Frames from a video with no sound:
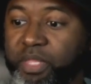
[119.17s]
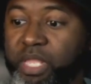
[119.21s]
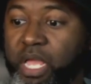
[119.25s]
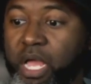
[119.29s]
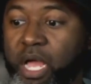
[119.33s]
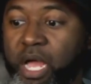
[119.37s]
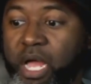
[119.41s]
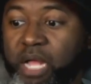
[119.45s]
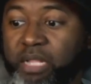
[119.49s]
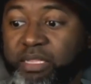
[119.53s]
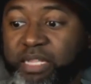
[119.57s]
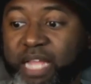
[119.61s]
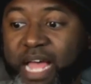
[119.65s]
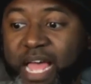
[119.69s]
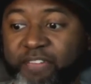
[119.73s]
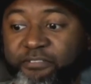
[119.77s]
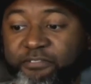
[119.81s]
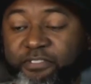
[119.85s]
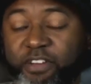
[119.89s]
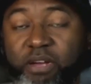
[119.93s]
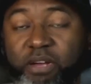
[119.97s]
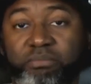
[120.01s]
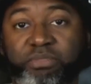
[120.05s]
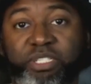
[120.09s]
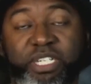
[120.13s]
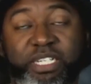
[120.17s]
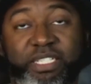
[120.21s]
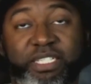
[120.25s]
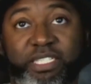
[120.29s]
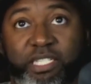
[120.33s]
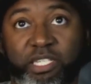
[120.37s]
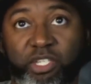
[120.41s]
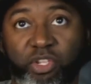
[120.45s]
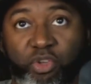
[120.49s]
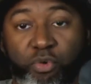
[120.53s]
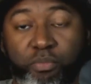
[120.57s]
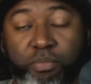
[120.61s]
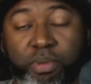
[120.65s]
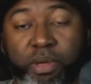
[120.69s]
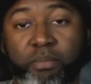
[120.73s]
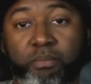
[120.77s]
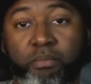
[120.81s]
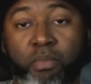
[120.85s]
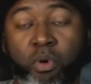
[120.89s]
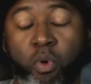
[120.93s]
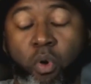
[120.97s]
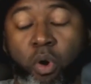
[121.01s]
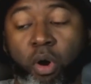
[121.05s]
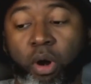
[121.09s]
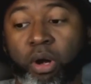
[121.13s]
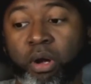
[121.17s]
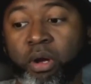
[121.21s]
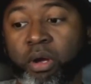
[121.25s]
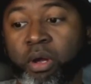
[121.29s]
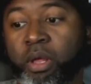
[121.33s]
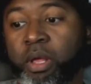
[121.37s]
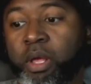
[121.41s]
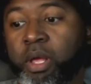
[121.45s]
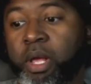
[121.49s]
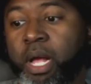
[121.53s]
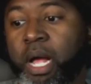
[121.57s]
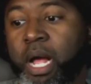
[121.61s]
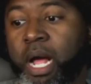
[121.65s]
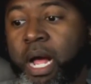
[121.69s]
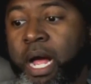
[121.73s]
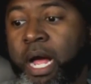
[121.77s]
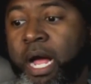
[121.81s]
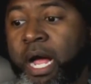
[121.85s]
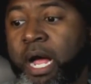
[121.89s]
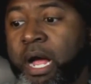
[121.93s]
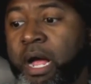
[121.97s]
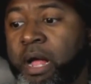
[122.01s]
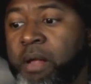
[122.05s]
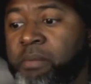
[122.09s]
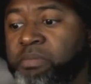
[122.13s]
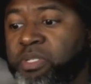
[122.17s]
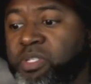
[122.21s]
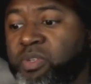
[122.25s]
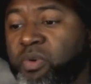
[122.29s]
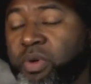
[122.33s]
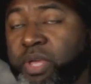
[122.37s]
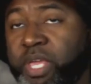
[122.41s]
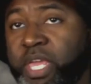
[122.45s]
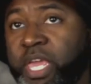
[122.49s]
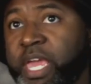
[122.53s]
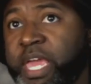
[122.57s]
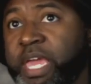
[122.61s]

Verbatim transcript: uh, life up just a little bit more. Um, so again,